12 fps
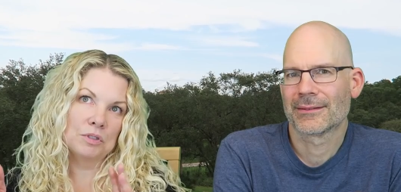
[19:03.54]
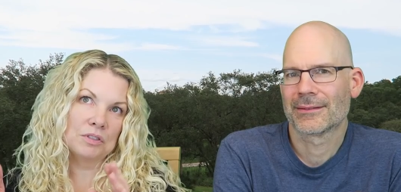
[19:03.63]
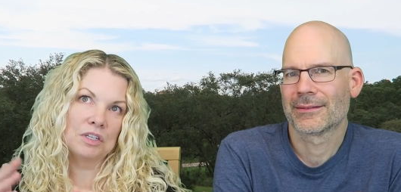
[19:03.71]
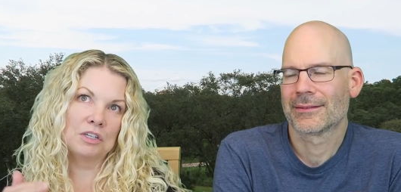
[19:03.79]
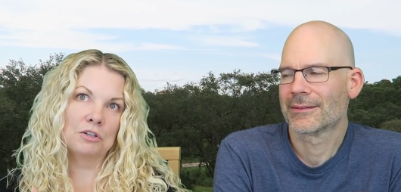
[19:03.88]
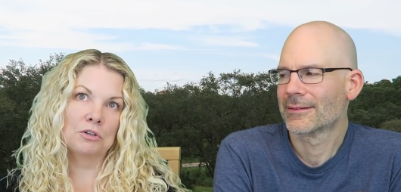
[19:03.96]

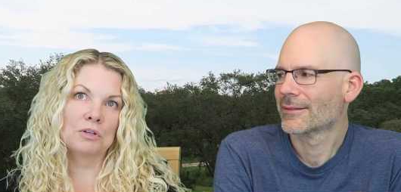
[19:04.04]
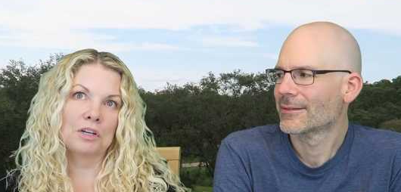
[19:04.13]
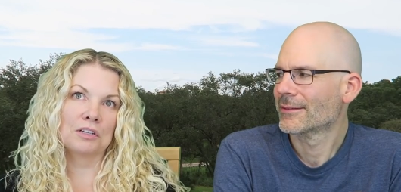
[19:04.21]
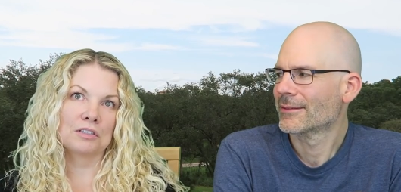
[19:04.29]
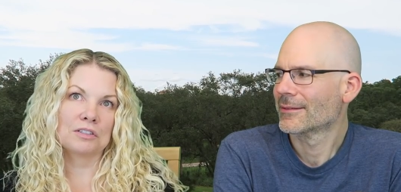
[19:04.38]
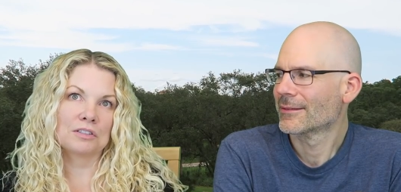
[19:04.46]
Speaker 1: mosquito
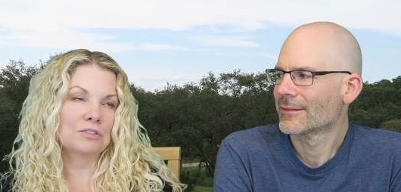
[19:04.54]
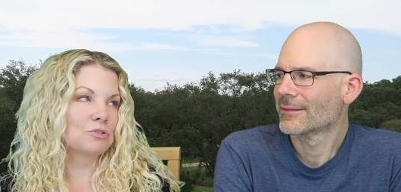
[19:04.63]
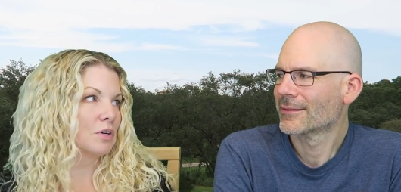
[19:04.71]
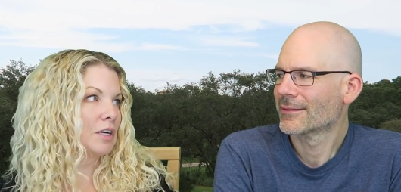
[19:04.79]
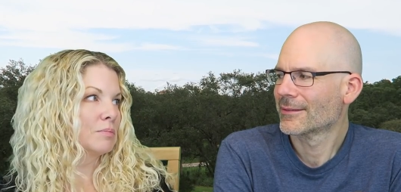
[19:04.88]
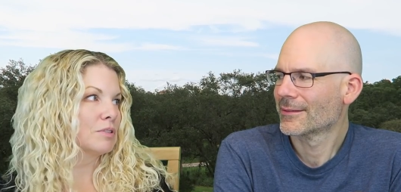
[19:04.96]
nets
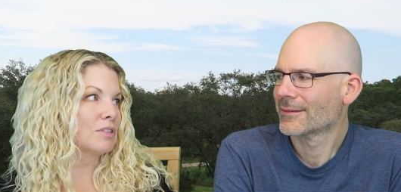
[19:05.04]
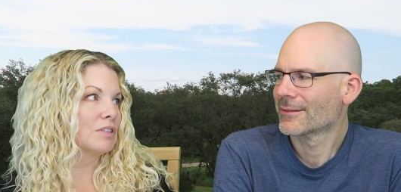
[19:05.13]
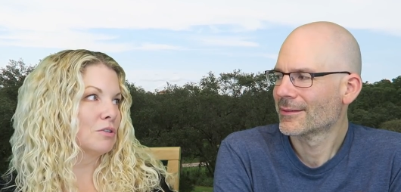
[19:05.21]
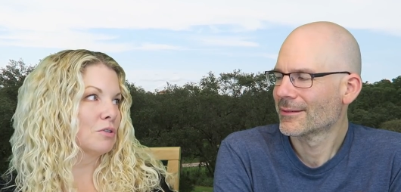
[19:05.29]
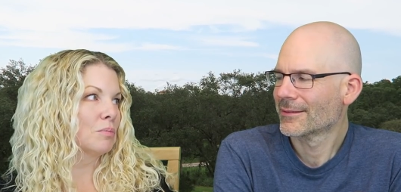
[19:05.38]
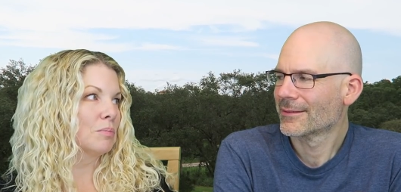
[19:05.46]
draped
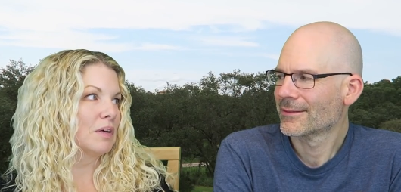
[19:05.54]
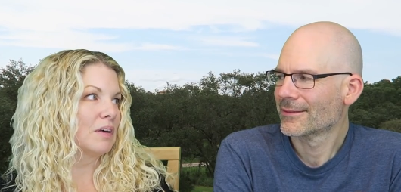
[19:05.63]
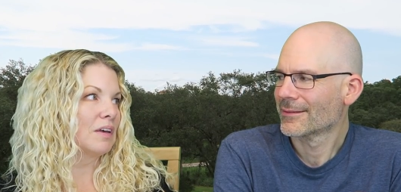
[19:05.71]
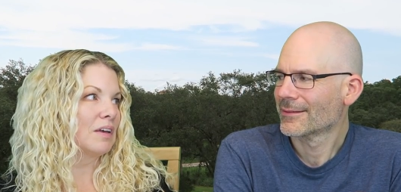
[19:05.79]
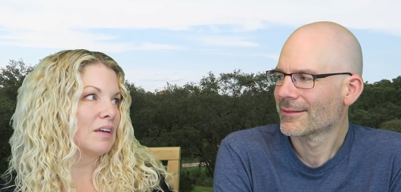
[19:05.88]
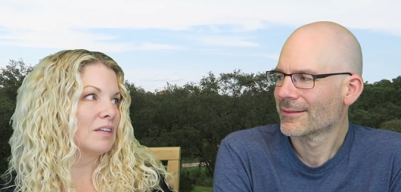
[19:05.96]
near the
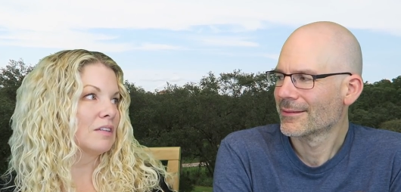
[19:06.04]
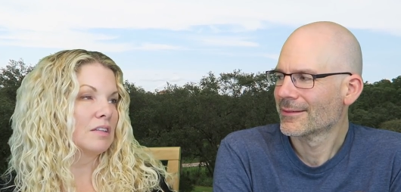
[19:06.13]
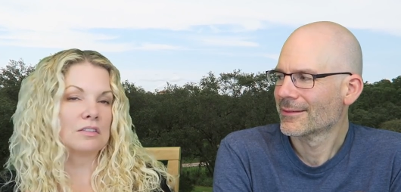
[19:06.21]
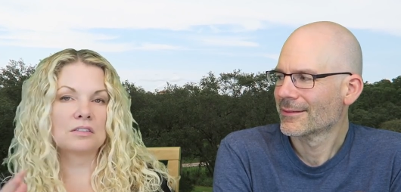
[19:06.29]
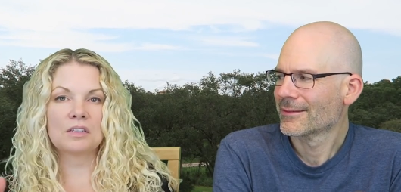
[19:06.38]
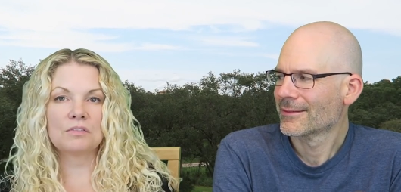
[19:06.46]
bed,
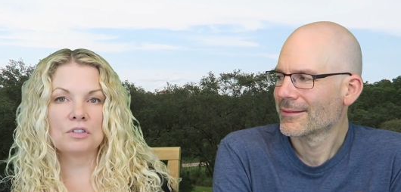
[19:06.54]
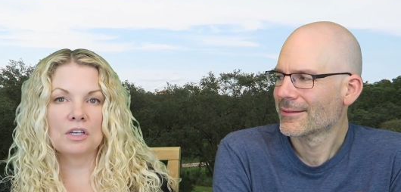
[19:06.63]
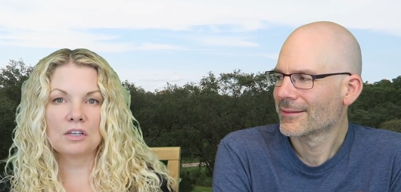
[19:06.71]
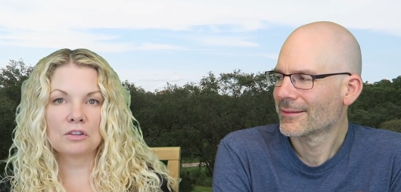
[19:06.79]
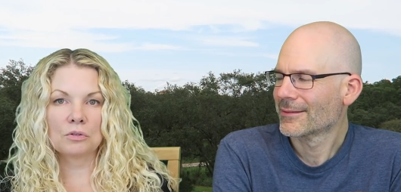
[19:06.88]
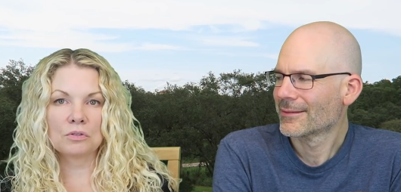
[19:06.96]
unless they've
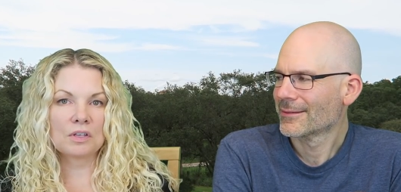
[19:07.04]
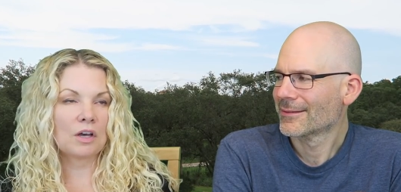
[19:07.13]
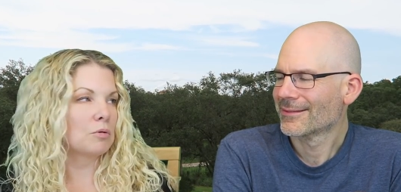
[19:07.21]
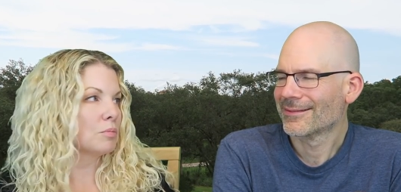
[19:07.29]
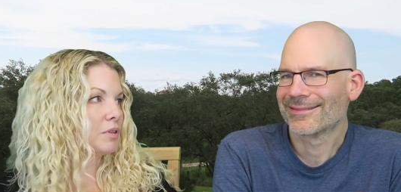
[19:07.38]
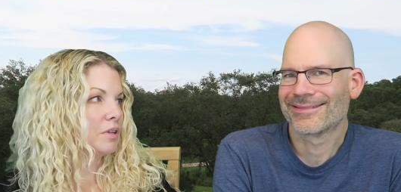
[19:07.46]
taken those
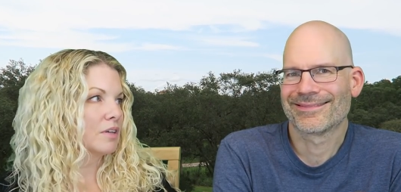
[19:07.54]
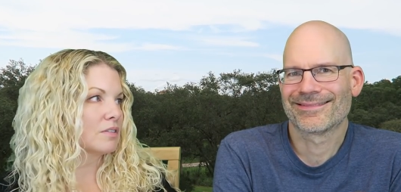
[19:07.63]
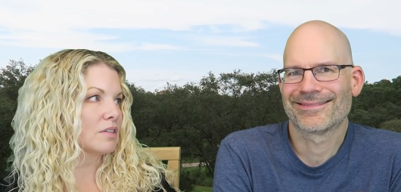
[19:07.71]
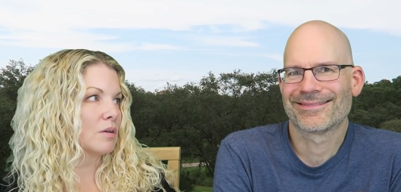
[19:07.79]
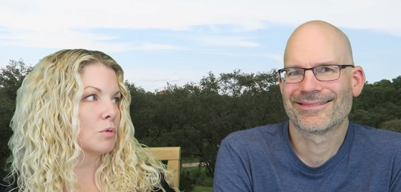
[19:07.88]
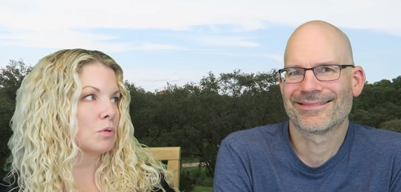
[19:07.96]
out. But
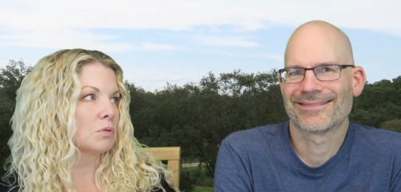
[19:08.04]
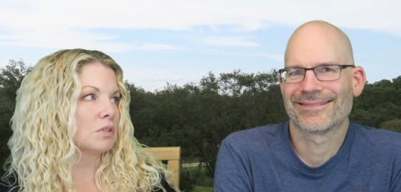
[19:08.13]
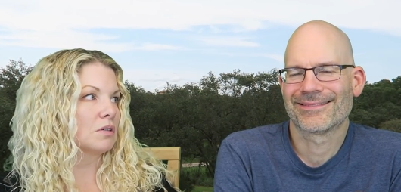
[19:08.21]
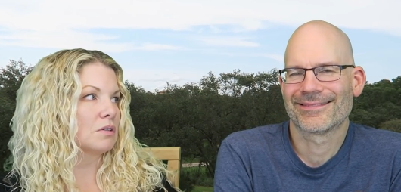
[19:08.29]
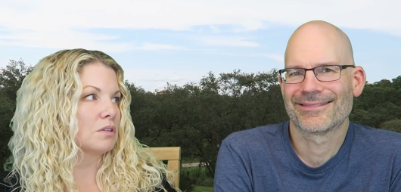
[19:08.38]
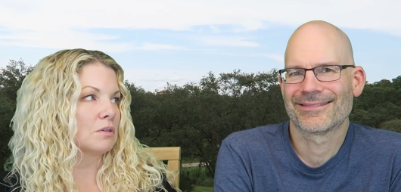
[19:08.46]
last time we were
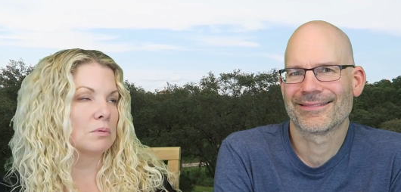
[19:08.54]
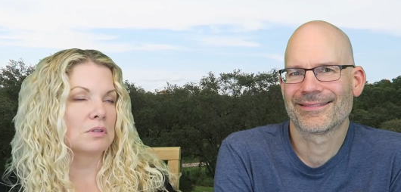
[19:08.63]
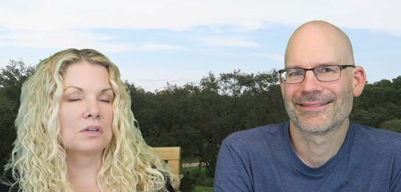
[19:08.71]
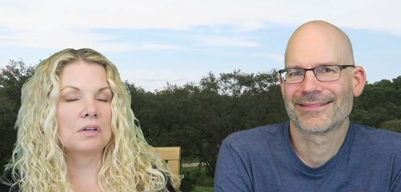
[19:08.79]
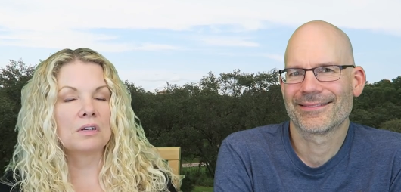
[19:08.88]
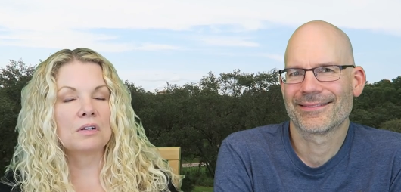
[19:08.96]
there, they were
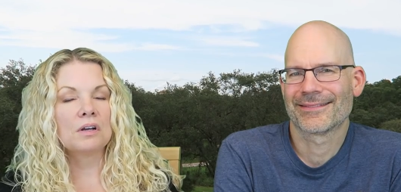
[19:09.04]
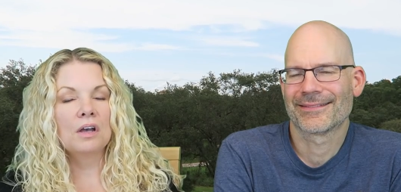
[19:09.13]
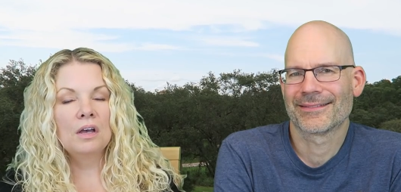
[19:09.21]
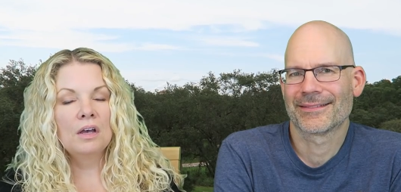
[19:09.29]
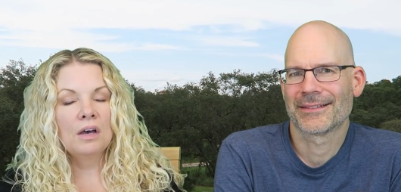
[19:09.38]
there.